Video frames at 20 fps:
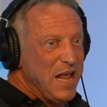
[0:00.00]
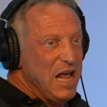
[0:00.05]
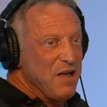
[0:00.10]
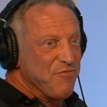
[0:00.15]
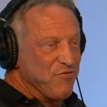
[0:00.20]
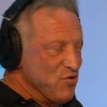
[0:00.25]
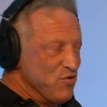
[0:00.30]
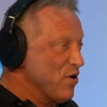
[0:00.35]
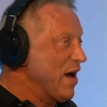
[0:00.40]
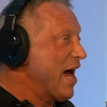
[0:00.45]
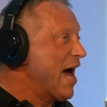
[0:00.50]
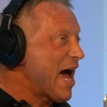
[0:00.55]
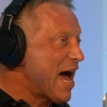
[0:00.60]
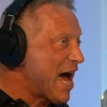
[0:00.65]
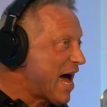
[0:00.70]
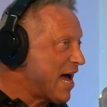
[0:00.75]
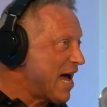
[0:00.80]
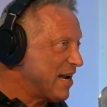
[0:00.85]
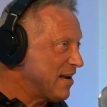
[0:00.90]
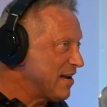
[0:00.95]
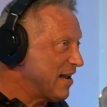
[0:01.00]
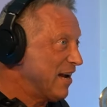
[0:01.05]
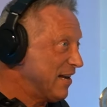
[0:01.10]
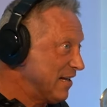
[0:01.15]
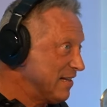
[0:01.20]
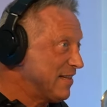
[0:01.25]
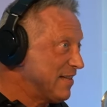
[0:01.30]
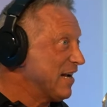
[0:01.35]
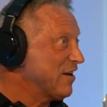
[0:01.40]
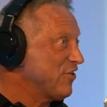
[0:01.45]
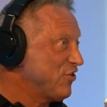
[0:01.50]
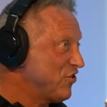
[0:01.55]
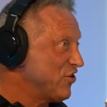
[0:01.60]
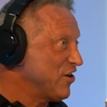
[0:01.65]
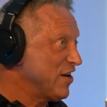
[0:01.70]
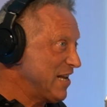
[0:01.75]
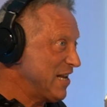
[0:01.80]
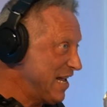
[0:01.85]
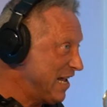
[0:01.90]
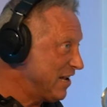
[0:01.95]
if you had an
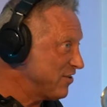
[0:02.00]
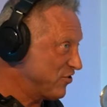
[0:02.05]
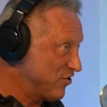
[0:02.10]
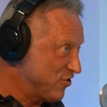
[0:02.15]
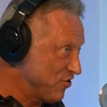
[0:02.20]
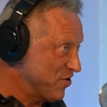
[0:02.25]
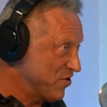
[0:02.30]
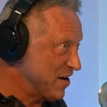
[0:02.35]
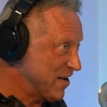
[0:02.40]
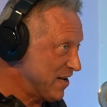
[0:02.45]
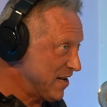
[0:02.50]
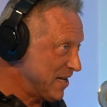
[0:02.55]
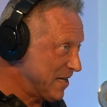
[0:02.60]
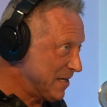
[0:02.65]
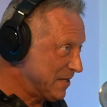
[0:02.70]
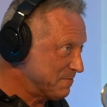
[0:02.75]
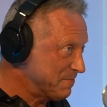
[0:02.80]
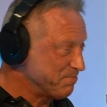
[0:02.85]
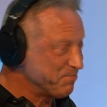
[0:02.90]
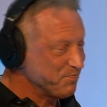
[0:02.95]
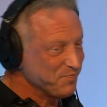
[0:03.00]
addiction history, hmm.